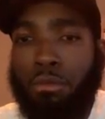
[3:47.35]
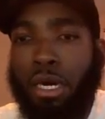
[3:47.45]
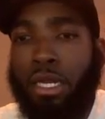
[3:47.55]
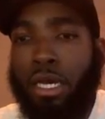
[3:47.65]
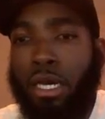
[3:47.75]

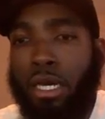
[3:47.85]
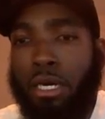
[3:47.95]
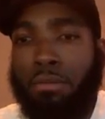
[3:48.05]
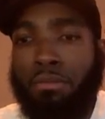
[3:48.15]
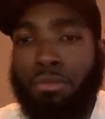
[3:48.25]
But
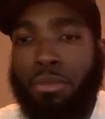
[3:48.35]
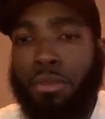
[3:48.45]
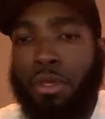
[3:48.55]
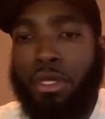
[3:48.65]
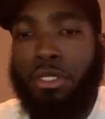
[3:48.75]
um,
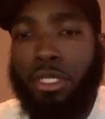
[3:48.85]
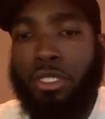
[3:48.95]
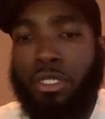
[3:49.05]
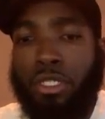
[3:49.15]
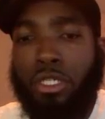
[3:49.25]

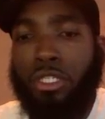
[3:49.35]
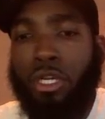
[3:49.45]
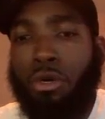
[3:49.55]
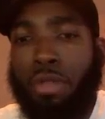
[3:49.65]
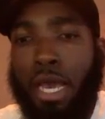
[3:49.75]
just just
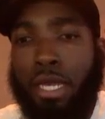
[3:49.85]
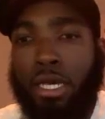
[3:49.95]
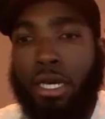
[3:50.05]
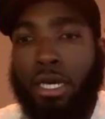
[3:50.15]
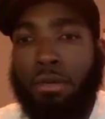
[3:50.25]
know
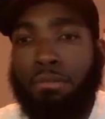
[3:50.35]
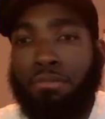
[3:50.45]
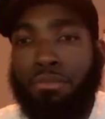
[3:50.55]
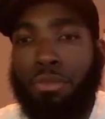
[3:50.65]
that um,